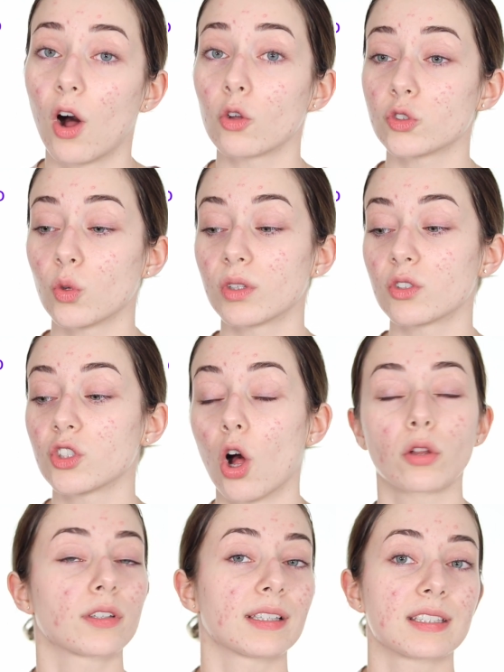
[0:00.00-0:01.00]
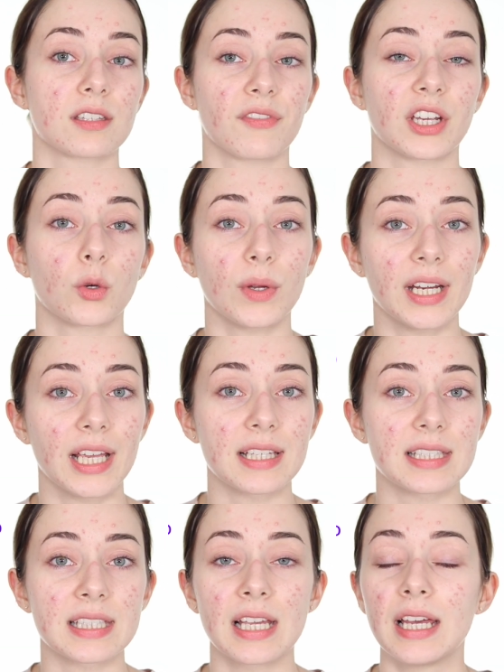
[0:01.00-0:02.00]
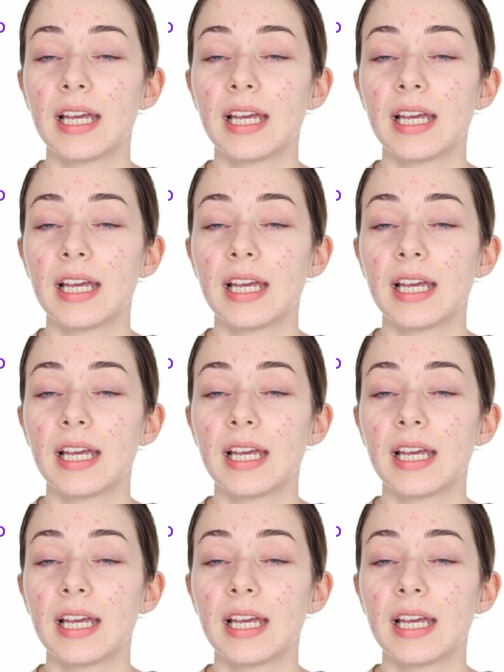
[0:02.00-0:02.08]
Also, there's all the list of ingredients.